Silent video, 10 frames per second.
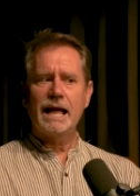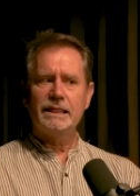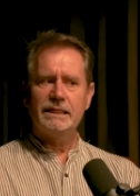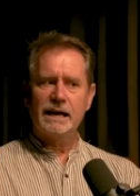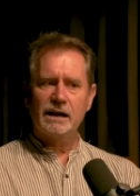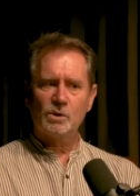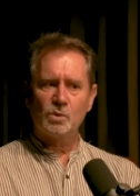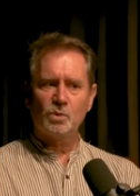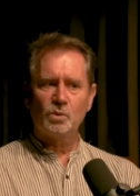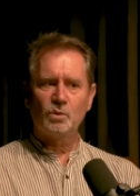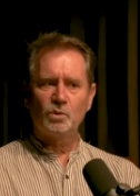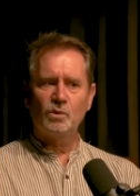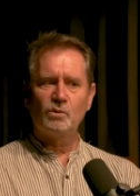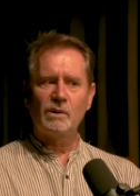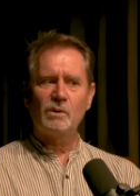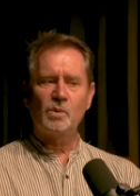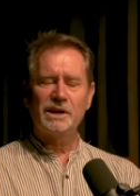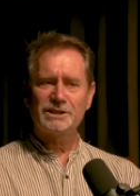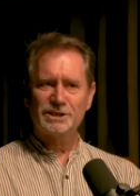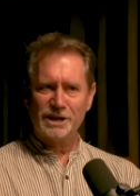Now,
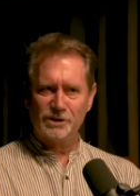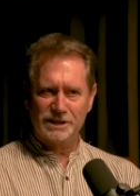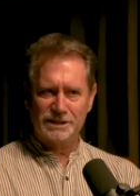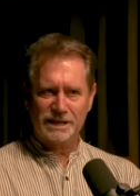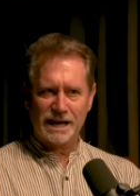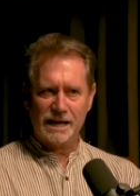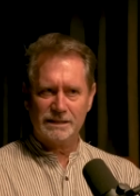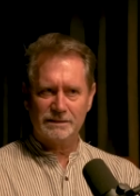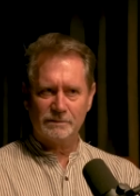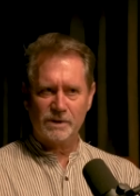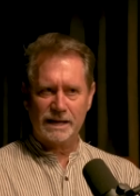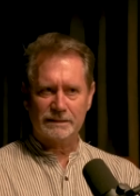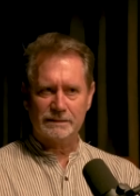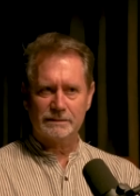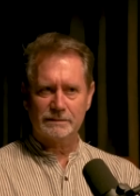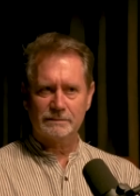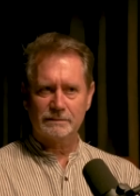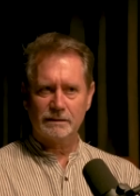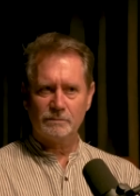once I got into asana practice,